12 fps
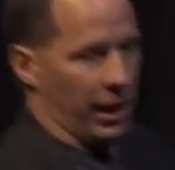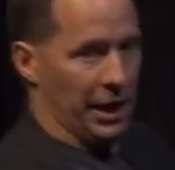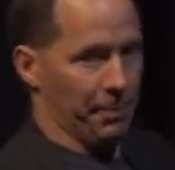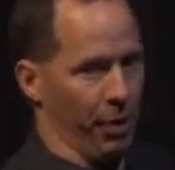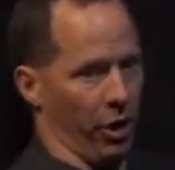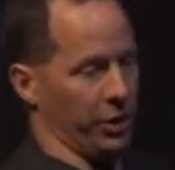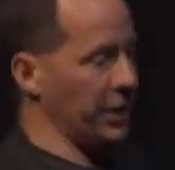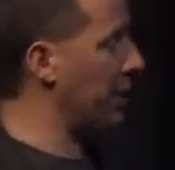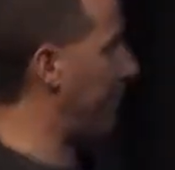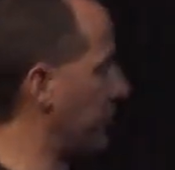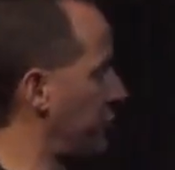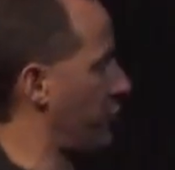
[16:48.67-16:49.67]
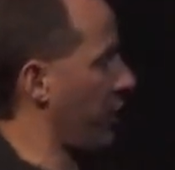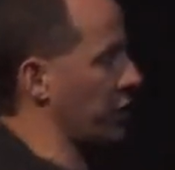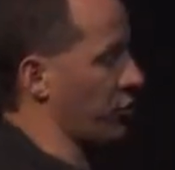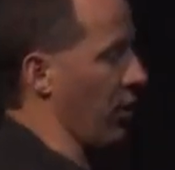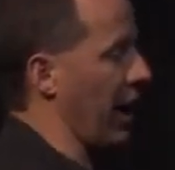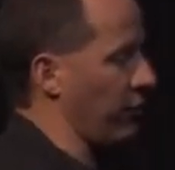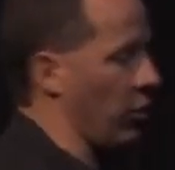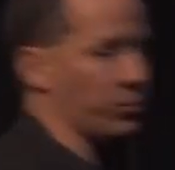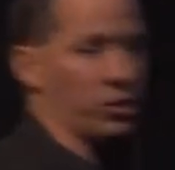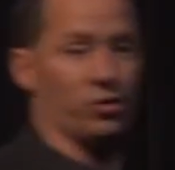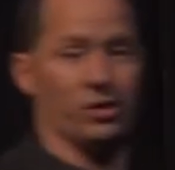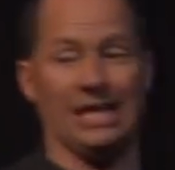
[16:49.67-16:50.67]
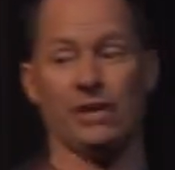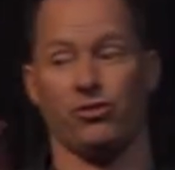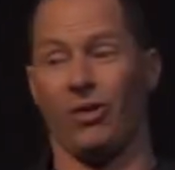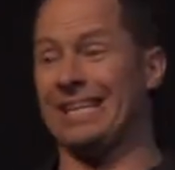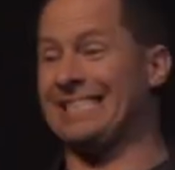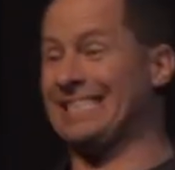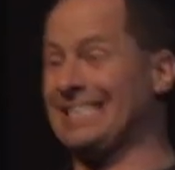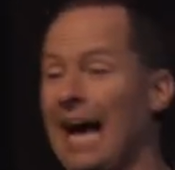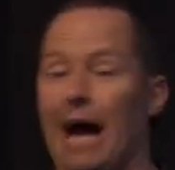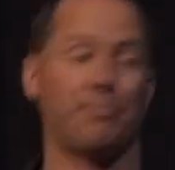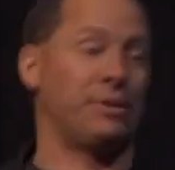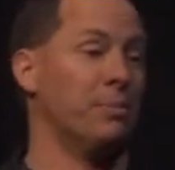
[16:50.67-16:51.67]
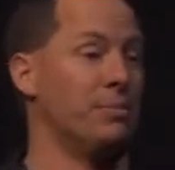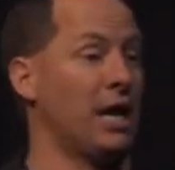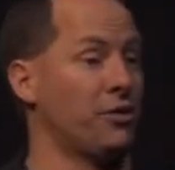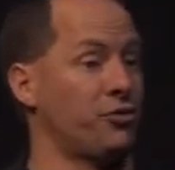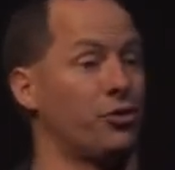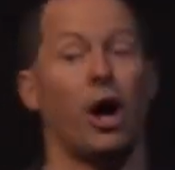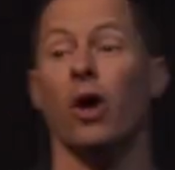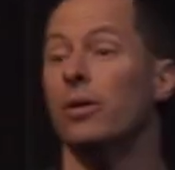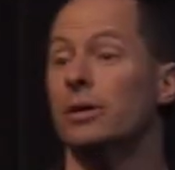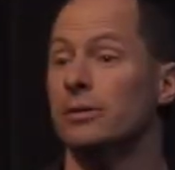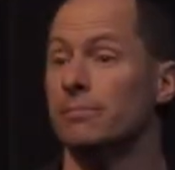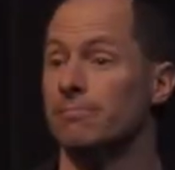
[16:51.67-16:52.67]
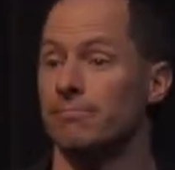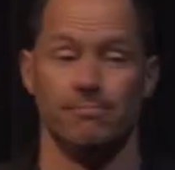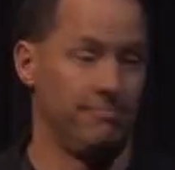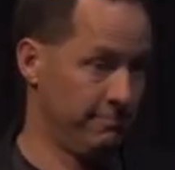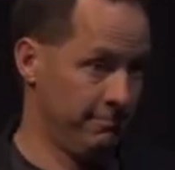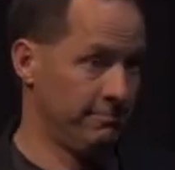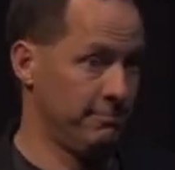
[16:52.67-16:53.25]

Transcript: at a party and about to try to drive home. Do you at least try to stop them, yes or no? Yes.